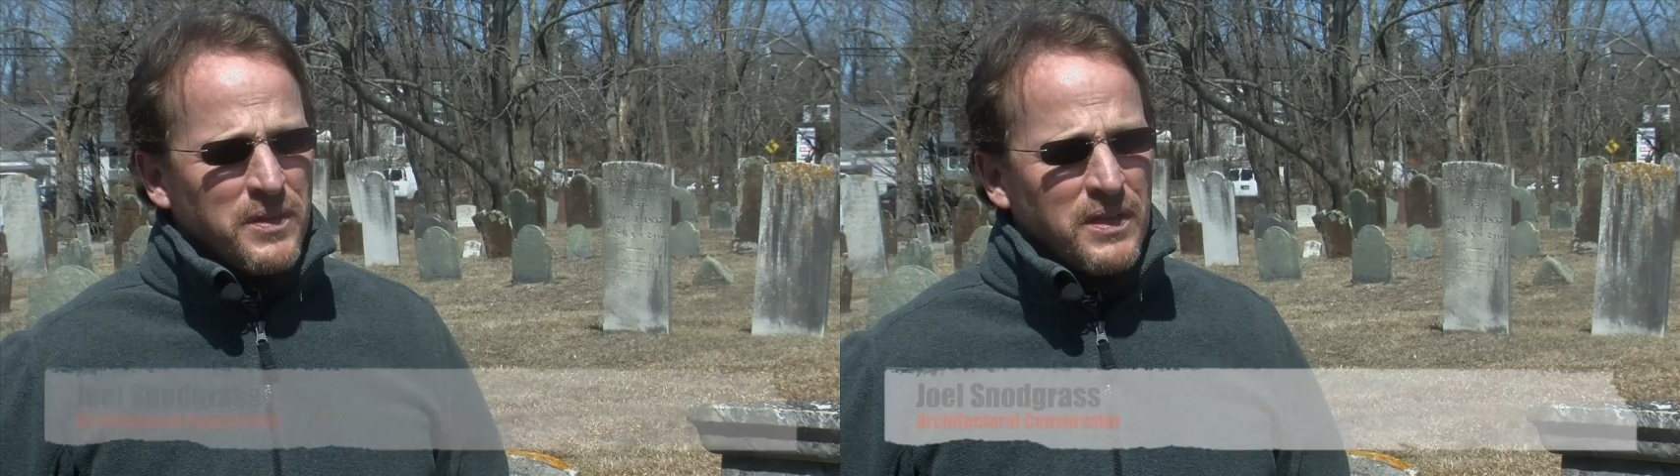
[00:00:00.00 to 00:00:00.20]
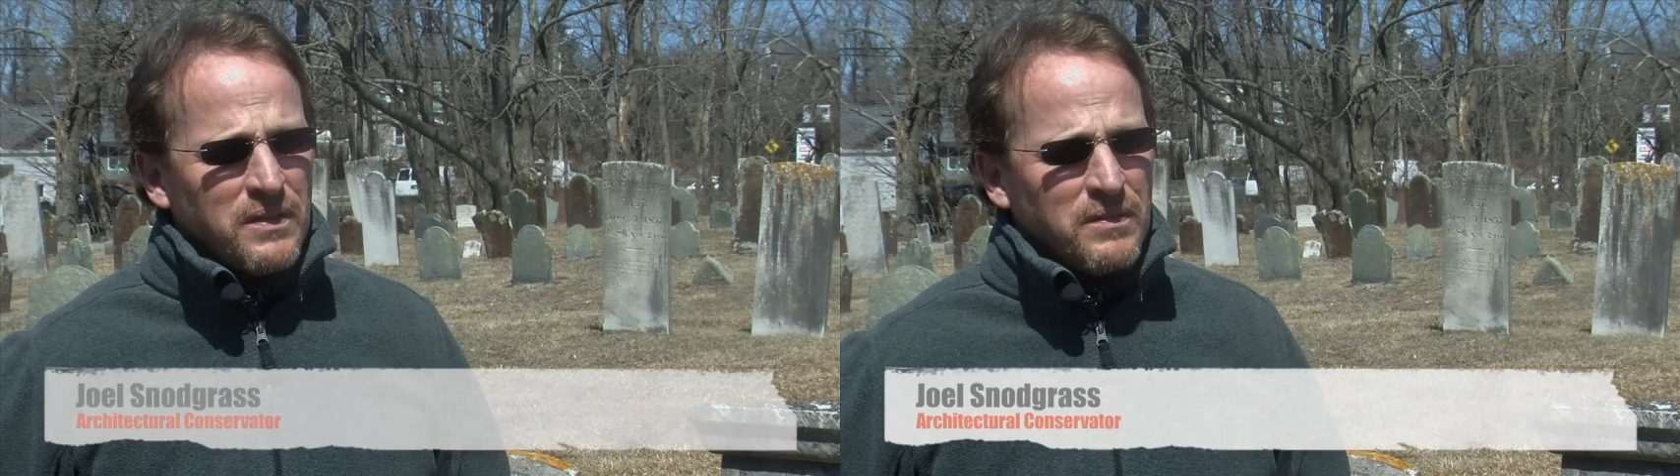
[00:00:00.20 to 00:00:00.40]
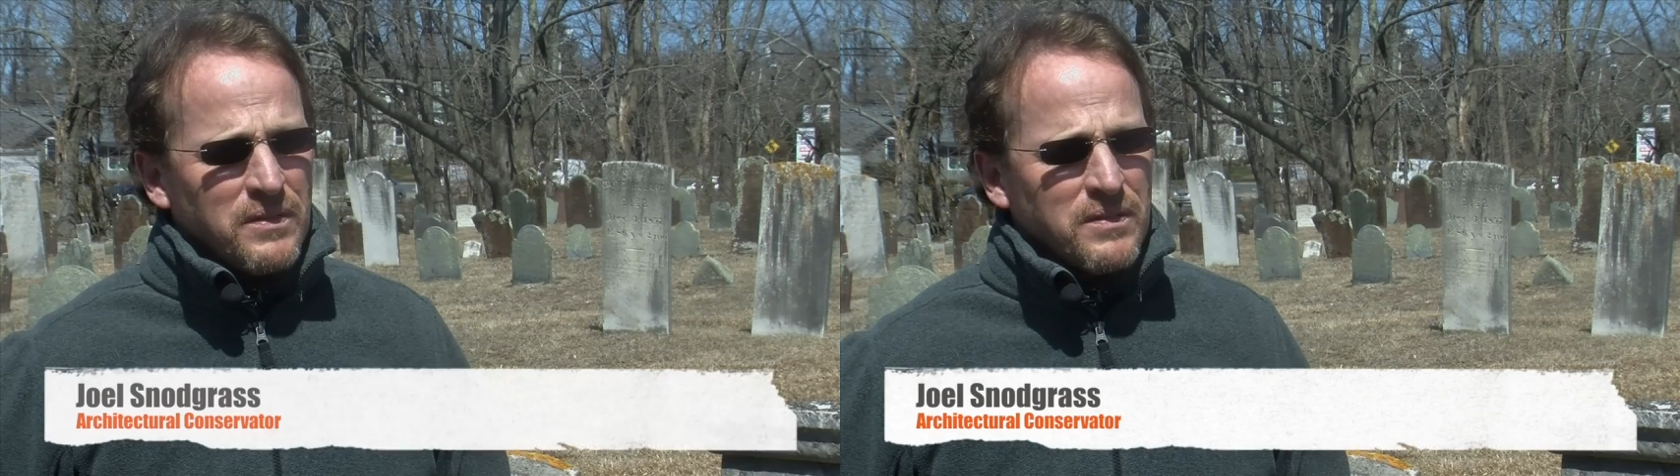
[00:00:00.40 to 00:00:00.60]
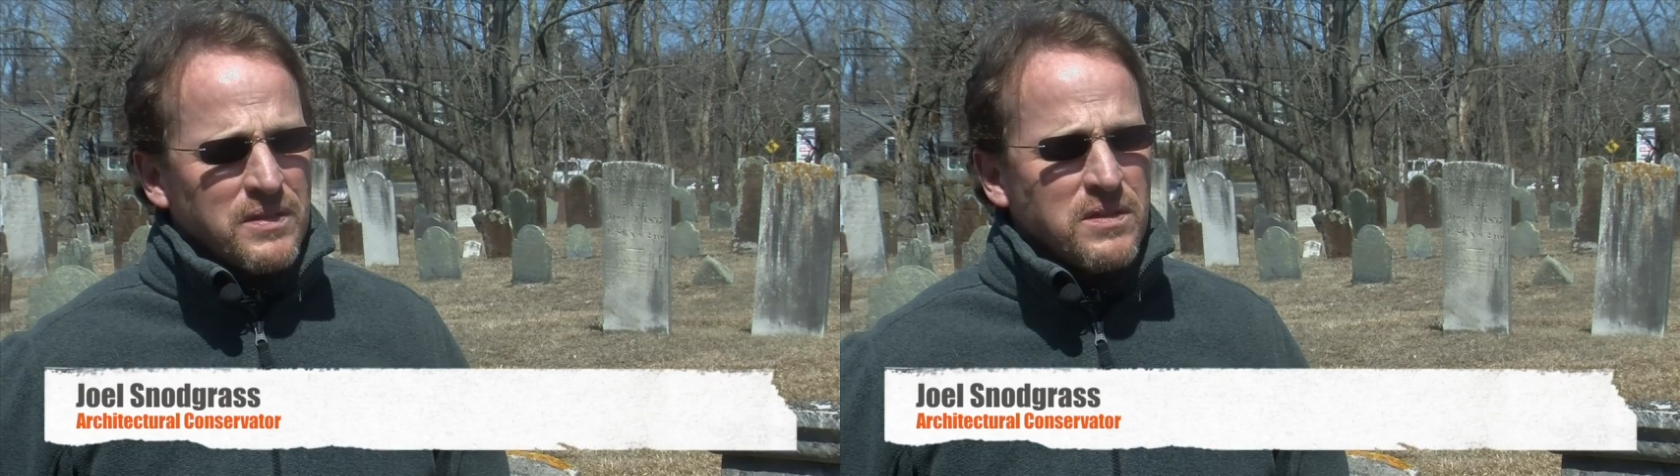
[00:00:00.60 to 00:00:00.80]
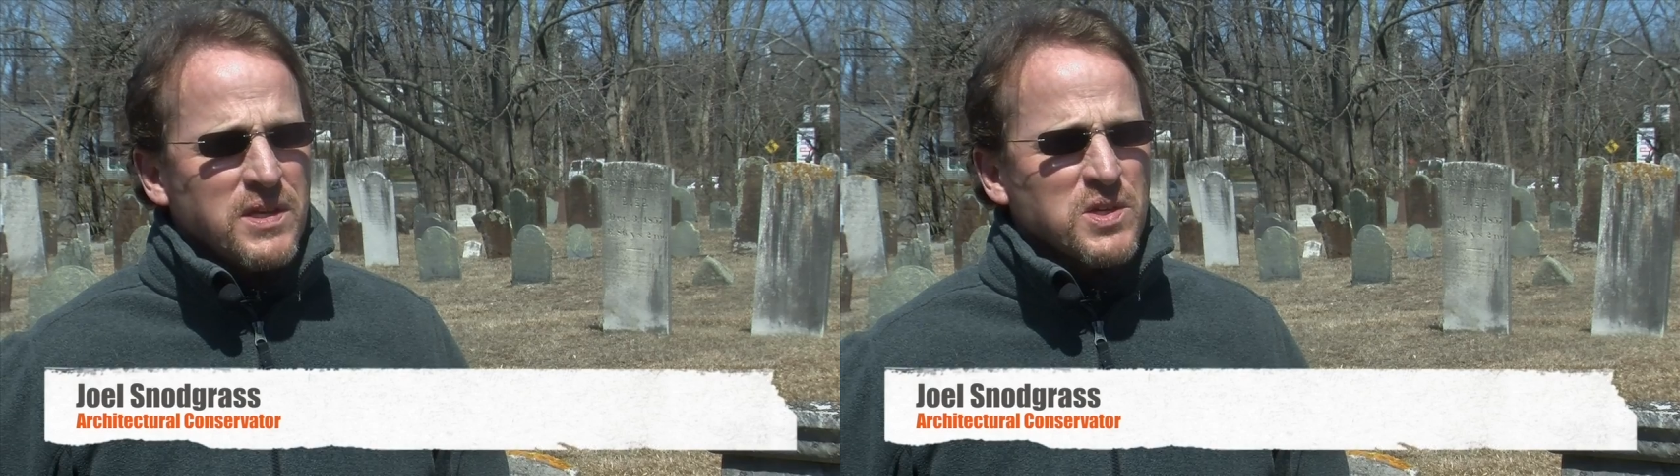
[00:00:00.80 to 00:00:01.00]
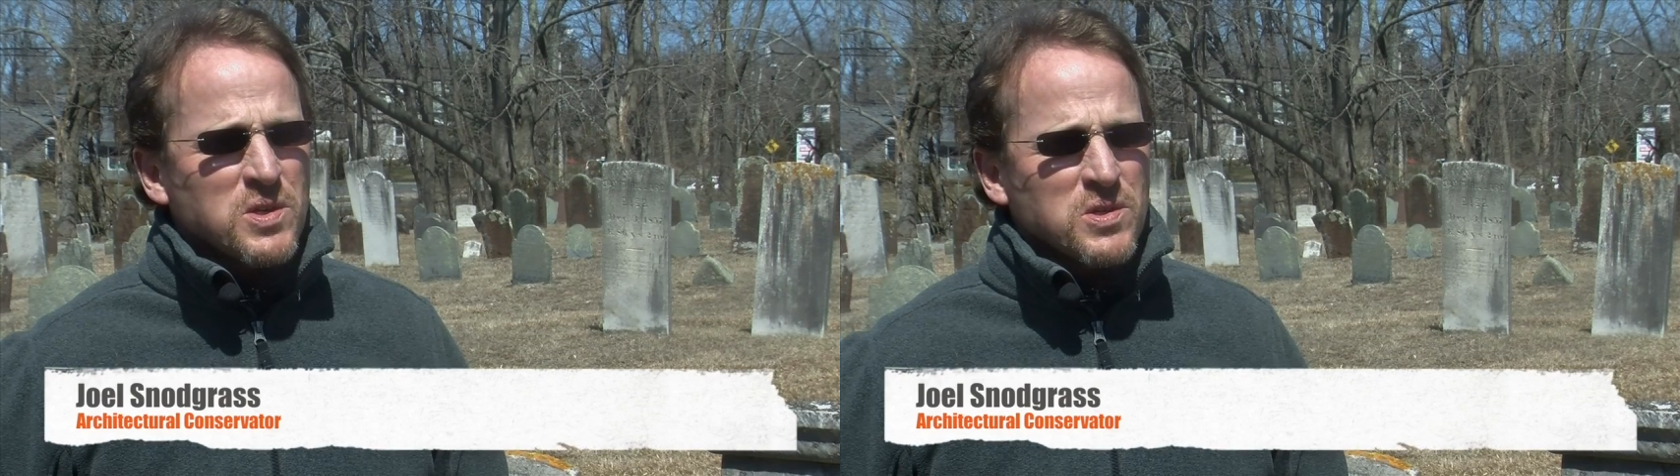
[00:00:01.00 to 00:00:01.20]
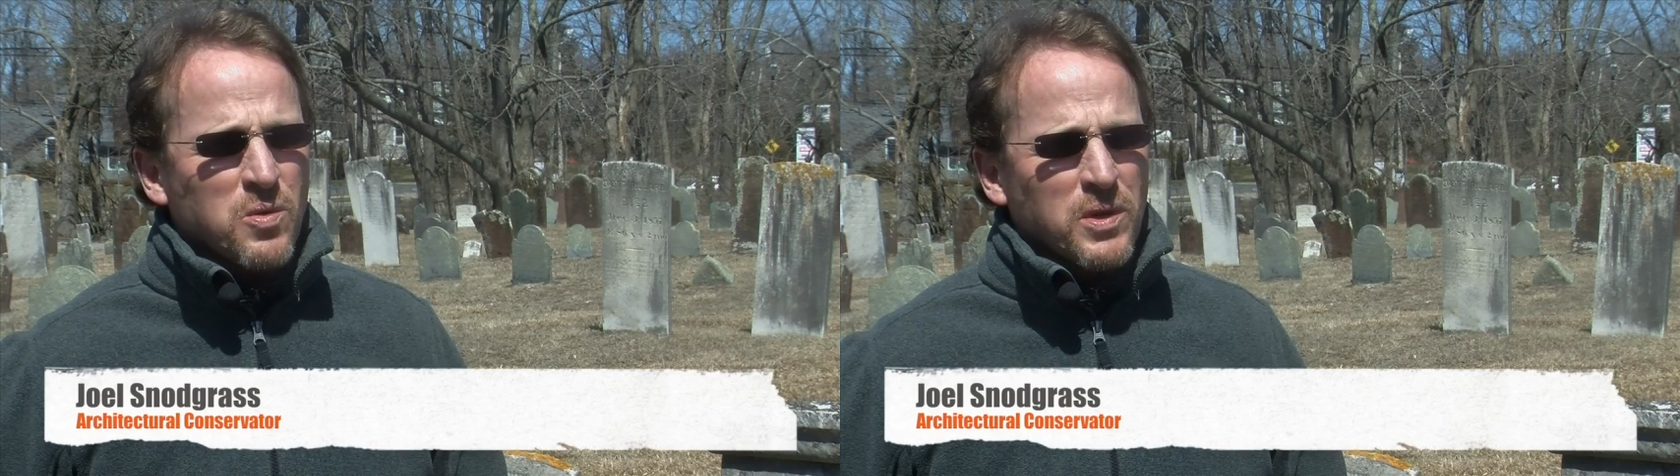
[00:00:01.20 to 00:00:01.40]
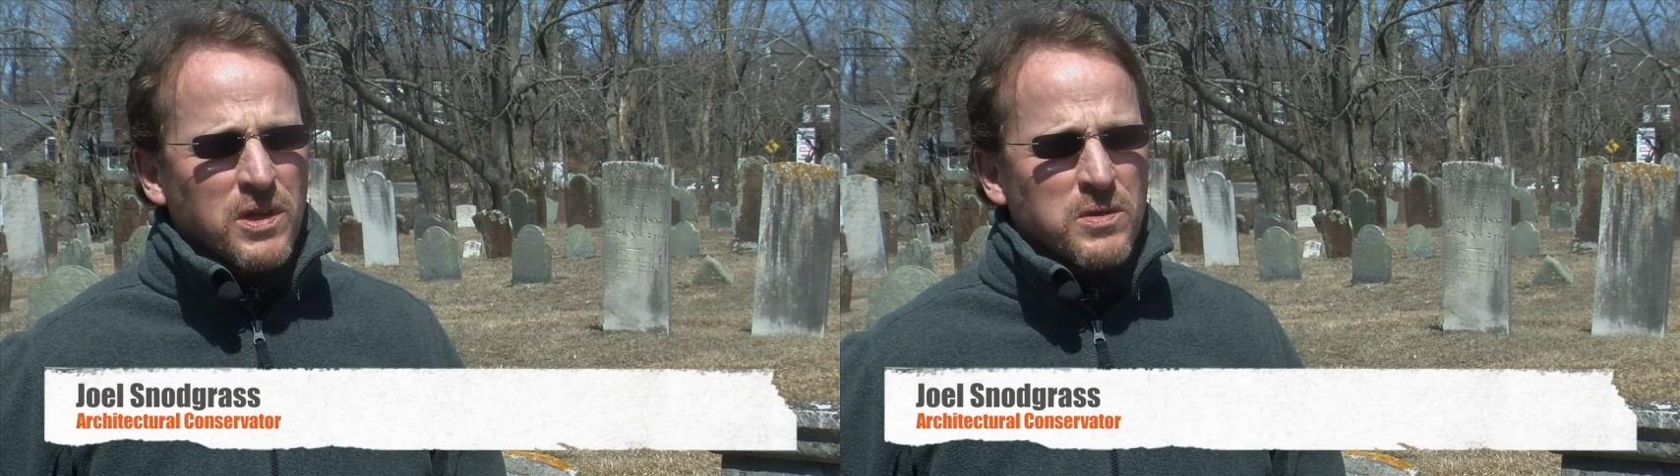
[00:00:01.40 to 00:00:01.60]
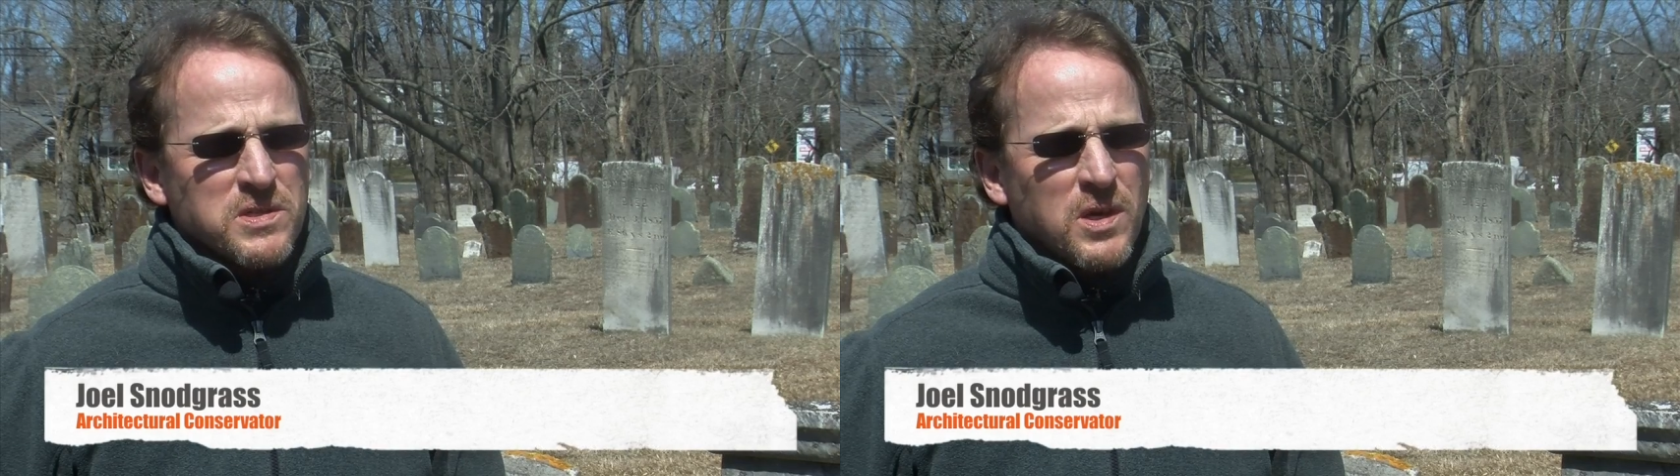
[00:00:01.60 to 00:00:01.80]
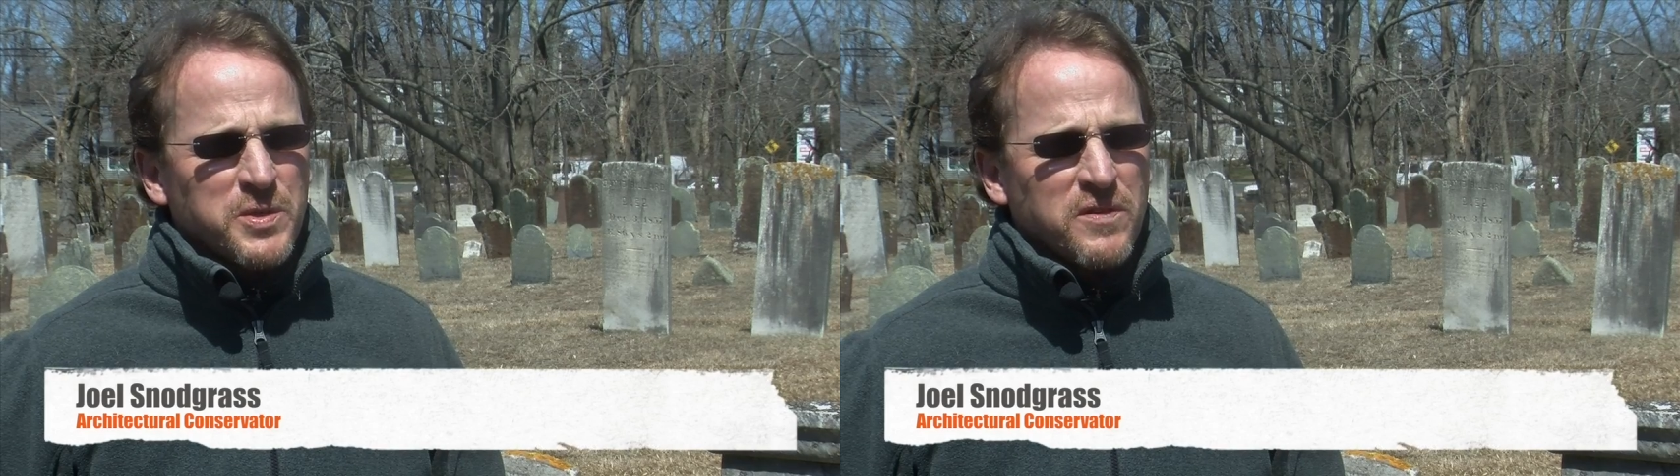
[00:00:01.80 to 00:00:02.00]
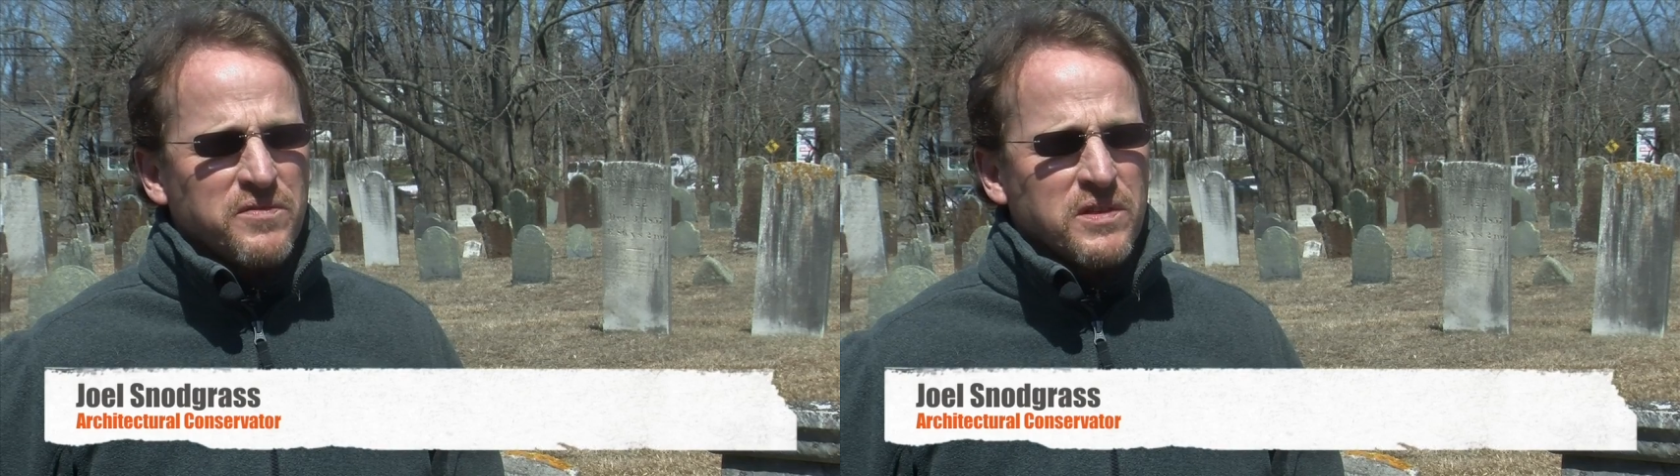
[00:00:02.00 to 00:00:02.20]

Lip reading: the conditions are really a result of